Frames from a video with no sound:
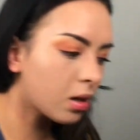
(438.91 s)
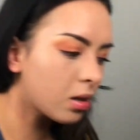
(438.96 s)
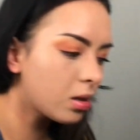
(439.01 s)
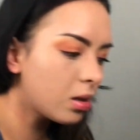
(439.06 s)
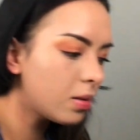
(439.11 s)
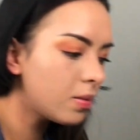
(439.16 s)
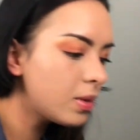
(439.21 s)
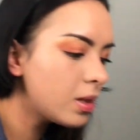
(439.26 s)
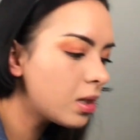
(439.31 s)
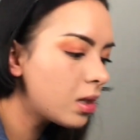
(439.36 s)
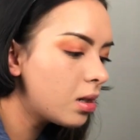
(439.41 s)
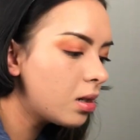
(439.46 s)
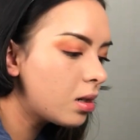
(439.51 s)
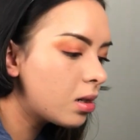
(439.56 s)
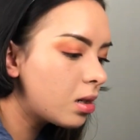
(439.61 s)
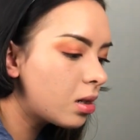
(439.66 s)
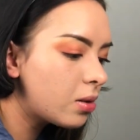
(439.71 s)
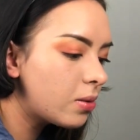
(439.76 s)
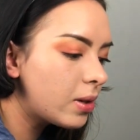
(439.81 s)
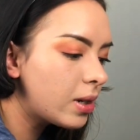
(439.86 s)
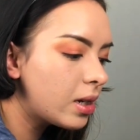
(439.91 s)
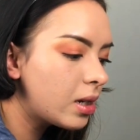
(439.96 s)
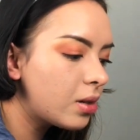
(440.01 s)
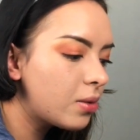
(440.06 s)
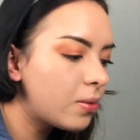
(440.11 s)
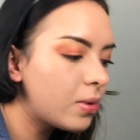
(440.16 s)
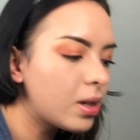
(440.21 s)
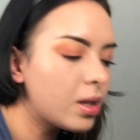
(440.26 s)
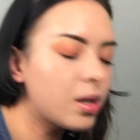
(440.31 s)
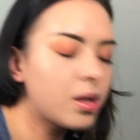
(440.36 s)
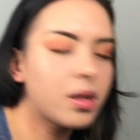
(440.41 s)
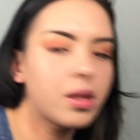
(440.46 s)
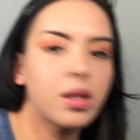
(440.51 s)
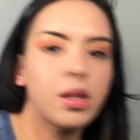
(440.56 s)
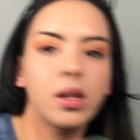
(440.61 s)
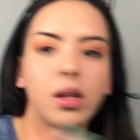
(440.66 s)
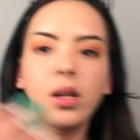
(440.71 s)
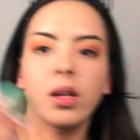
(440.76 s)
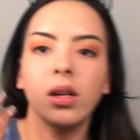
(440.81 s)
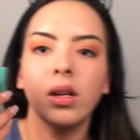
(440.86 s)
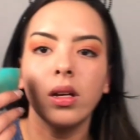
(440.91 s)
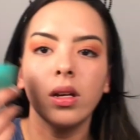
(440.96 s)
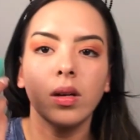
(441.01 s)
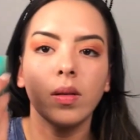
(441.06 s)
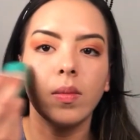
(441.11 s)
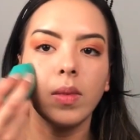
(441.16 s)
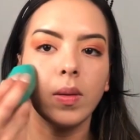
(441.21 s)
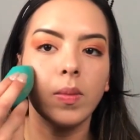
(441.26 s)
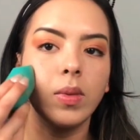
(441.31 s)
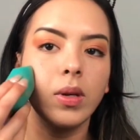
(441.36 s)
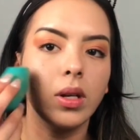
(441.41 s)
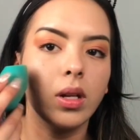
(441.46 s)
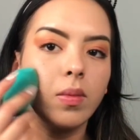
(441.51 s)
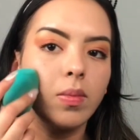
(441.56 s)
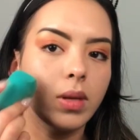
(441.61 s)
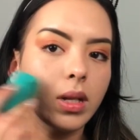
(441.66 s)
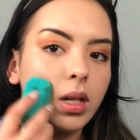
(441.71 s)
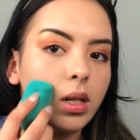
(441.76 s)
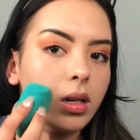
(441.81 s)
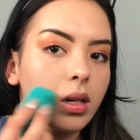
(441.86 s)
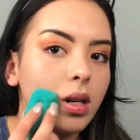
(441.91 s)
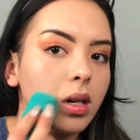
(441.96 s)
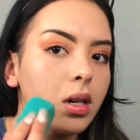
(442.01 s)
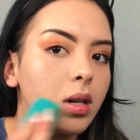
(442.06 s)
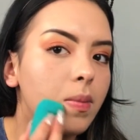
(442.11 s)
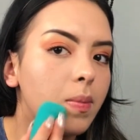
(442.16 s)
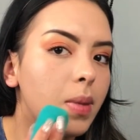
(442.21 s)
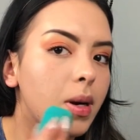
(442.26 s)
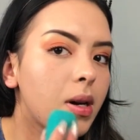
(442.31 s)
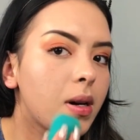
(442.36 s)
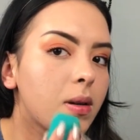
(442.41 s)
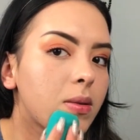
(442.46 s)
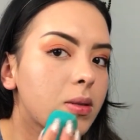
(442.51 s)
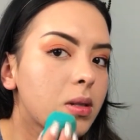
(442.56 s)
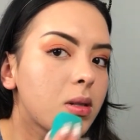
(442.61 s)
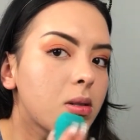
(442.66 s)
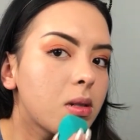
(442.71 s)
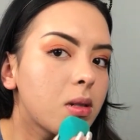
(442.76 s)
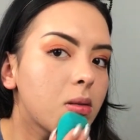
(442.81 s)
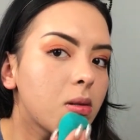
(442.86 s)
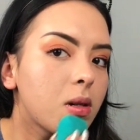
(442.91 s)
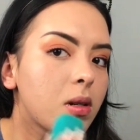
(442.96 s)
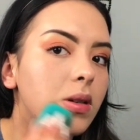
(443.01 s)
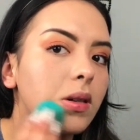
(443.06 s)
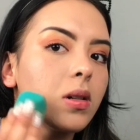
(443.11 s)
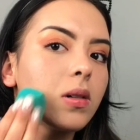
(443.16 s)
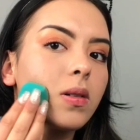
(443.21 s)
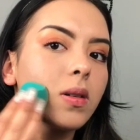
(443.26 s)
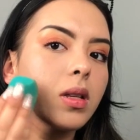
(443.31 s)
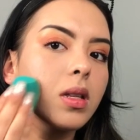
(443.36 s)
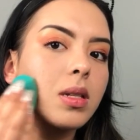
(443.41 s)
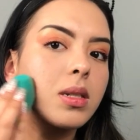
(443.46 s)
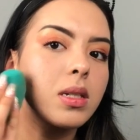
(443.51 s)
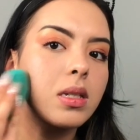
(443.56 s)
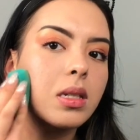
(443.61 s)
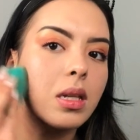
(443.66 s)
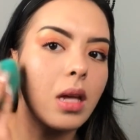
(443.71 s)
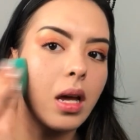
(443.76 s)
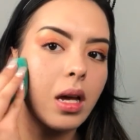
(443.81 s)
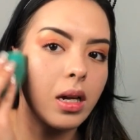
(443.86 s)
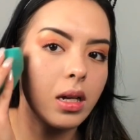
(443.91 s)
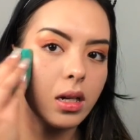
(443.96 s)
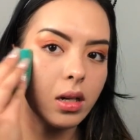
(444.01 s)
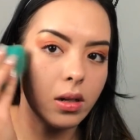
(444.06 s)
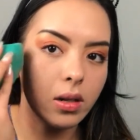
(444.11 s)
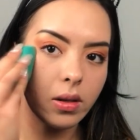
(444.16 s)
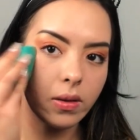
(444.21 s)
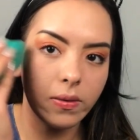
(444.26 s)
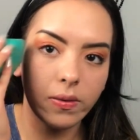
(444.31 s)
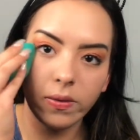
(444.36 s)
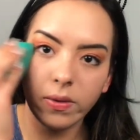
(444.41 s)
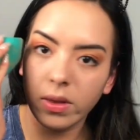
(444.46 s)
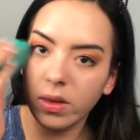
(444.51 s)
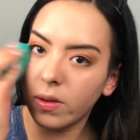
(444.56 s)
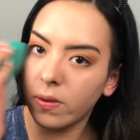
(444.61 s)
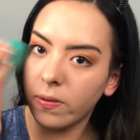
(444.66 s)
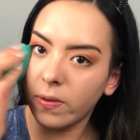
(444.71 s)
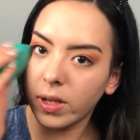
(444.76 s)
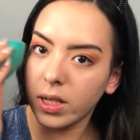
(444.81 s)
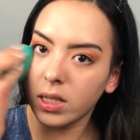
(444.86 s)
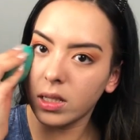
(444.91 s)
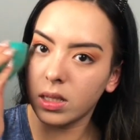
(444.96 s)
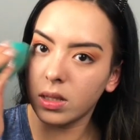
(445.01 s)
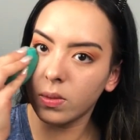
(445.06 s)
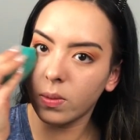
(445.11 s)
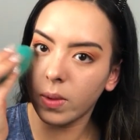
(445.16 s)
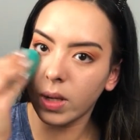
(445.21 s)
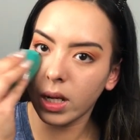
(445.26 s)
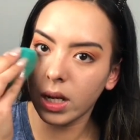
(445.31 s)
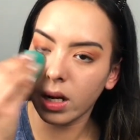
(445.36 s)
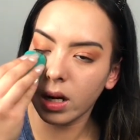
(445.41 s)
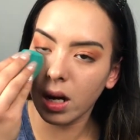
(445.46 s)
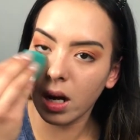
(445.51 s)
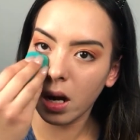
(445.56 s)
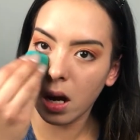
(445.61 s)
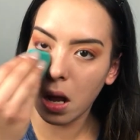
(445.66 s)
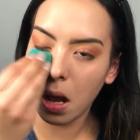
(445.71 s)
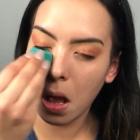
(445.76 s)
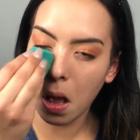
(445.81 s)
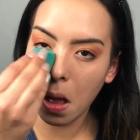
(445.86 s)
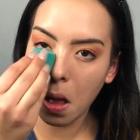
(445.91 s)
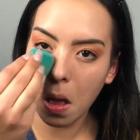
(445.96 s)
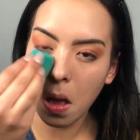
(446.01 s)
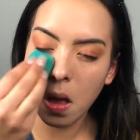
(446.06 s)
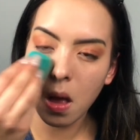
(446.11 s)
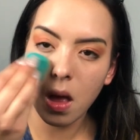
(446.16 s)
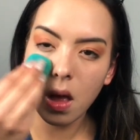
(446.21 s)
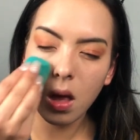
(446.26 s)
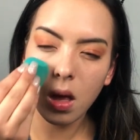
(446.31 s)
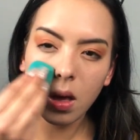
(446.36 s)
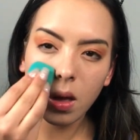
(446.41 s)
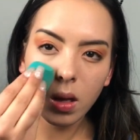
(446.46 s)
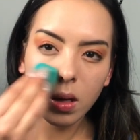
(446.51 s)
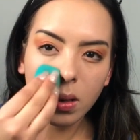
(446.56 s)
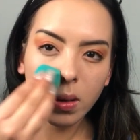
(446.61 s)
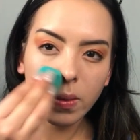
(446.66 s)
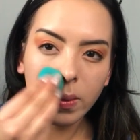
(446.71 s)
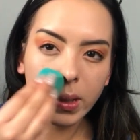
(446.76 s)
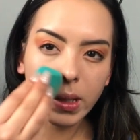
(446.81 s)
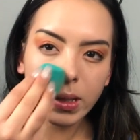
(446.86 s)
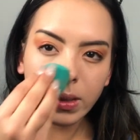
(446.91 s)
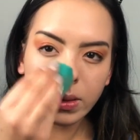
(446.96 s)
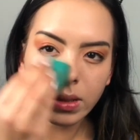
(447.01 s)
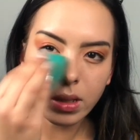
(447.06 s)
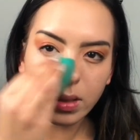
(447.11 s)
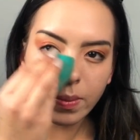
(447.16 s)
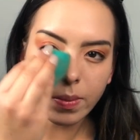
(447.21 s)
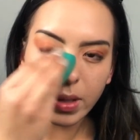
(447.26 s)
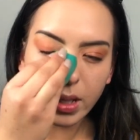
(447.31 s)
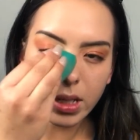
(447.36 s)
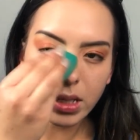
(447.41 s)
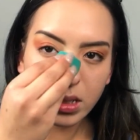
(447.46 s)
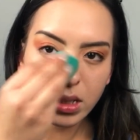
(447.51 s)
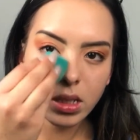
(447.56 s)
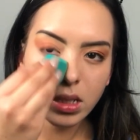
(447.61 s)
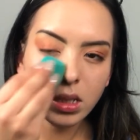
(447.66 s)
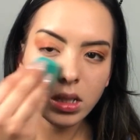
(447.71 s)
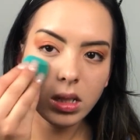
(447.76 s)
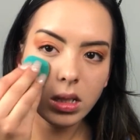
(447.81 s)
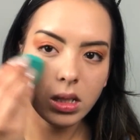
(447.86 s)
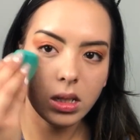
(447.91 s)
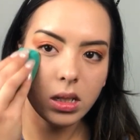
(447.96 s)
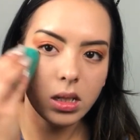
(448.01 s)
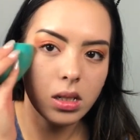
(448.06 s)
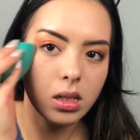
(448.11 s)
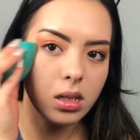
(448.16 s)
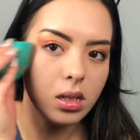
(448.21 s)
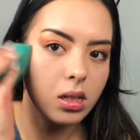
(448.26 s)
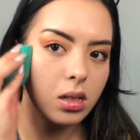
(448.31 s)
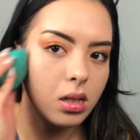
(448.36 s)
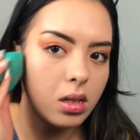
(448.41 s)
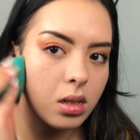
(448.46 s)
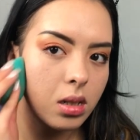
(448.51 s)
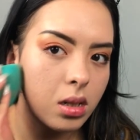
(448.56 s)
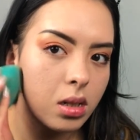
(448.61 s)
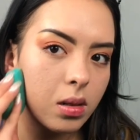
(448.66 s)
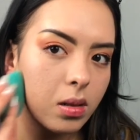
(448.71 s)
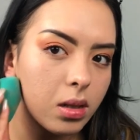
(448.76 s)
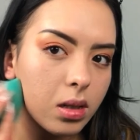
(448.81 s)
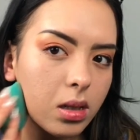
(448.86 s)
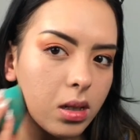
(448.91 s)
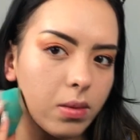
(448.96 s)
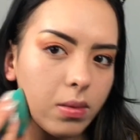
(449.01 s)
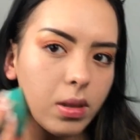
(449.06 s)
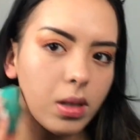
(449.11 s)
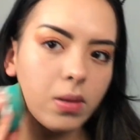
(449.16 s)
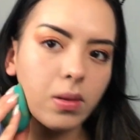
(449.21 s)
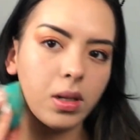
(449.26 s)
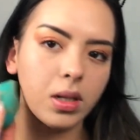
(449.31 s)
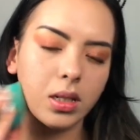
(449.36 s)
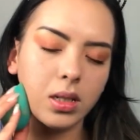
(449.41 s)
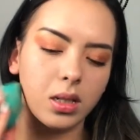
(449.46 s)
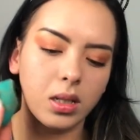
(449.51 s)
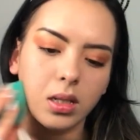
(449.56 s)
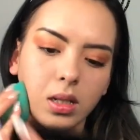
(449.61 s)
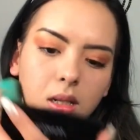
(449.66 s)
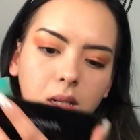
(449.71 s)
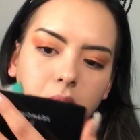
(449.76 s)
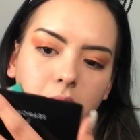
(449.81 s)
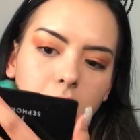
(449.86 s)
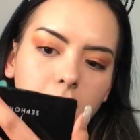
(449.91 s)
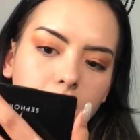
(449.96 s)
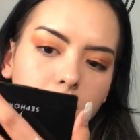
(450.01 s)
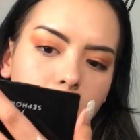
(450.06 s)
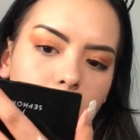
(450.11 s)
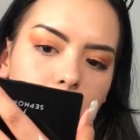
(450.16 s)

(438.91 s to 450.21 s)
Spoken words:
So I'm just gonna go in with my beauty blender and pounce over the side of the face where we use the brush, because I really want it to look good.